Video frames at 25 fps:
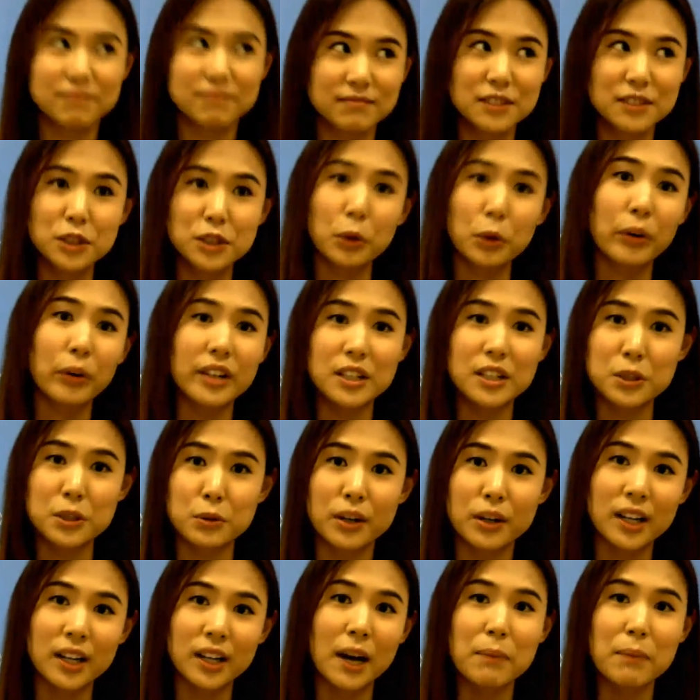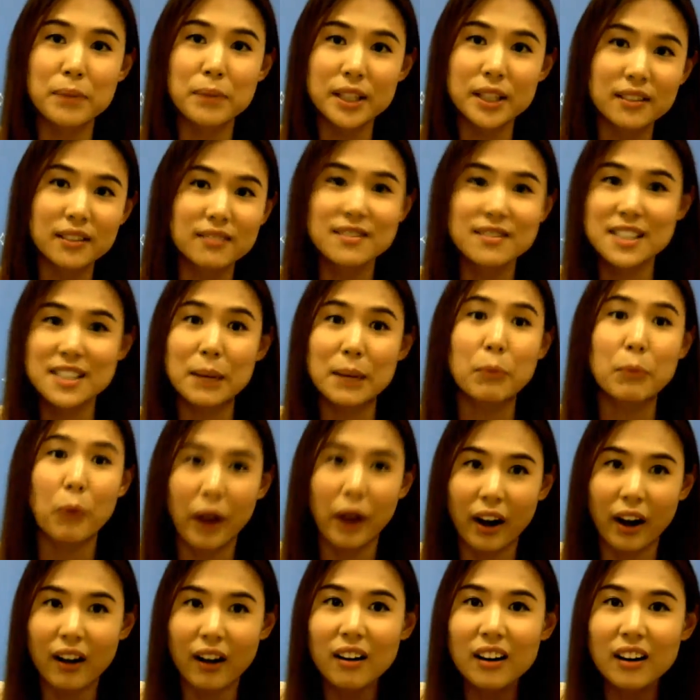stored into a cupboard
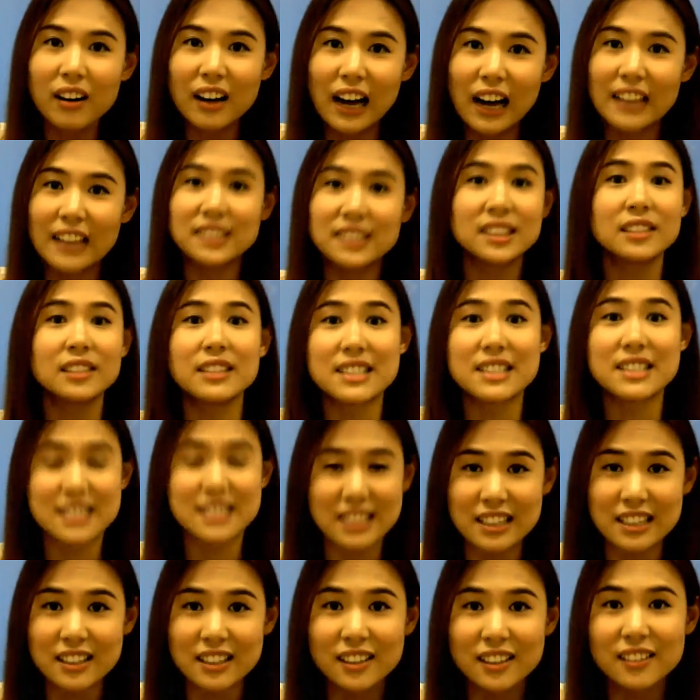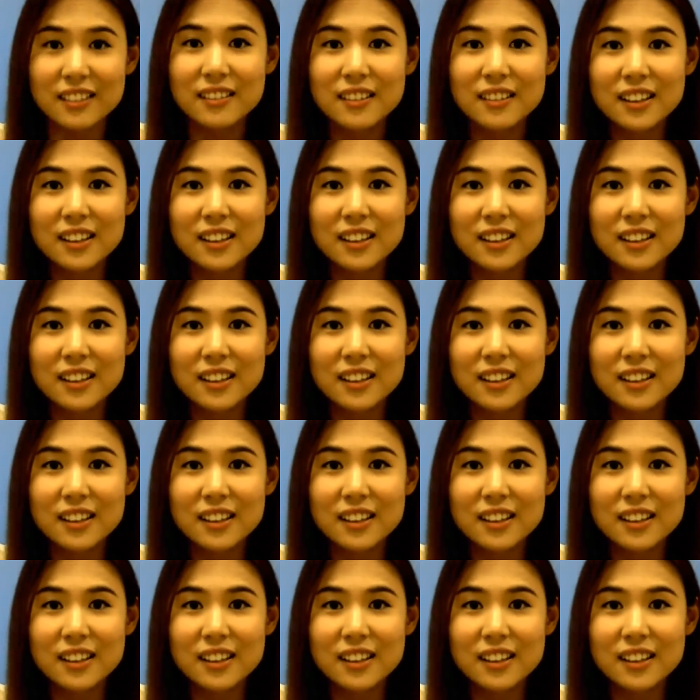somewhere until it's needed.